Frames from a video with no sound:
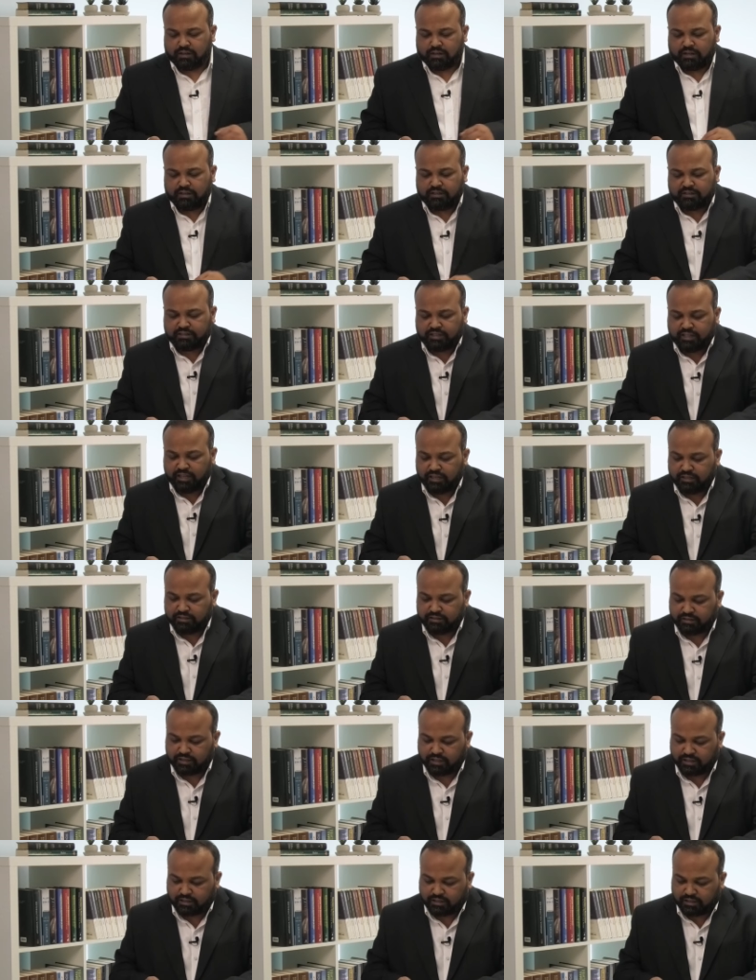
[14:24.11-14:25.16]
he
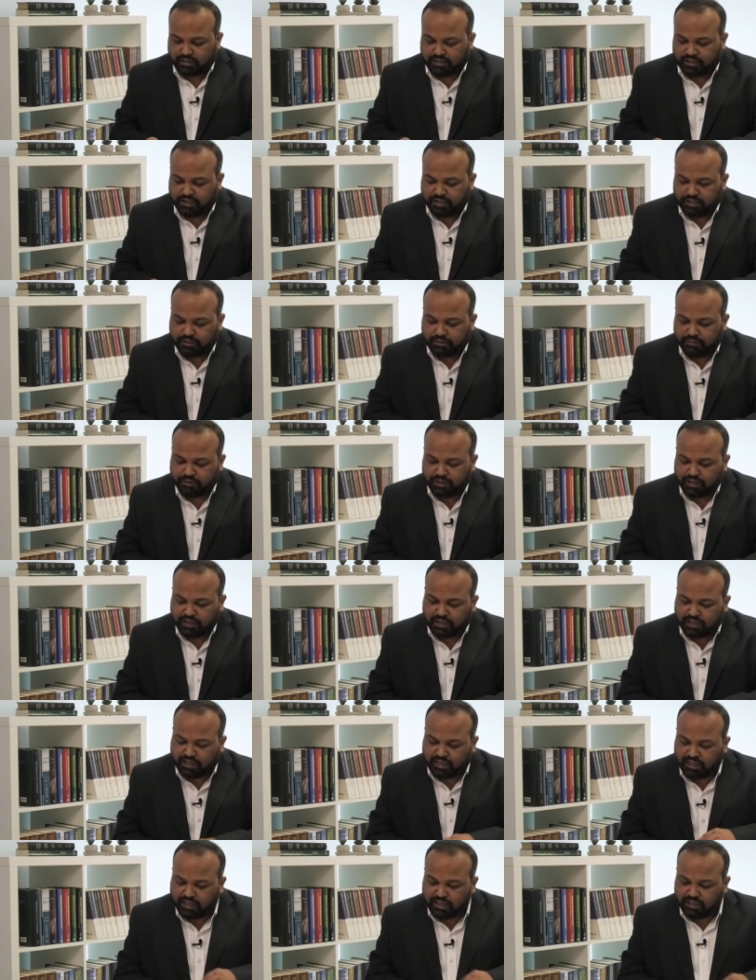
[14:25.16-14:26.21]
says that here very
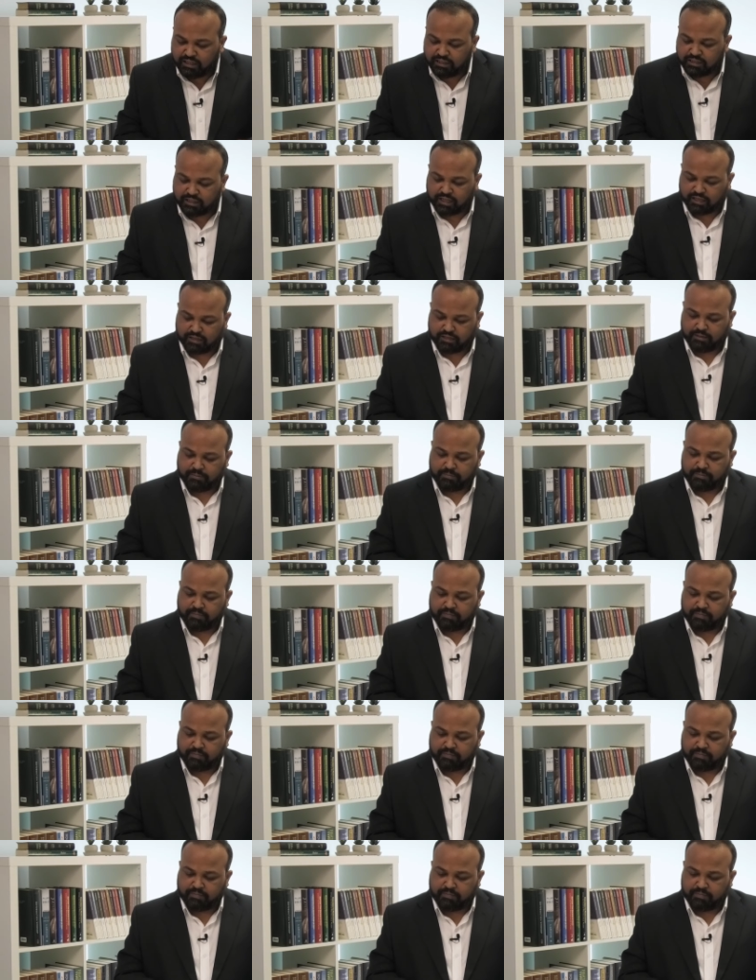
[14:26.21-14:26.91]
clearly that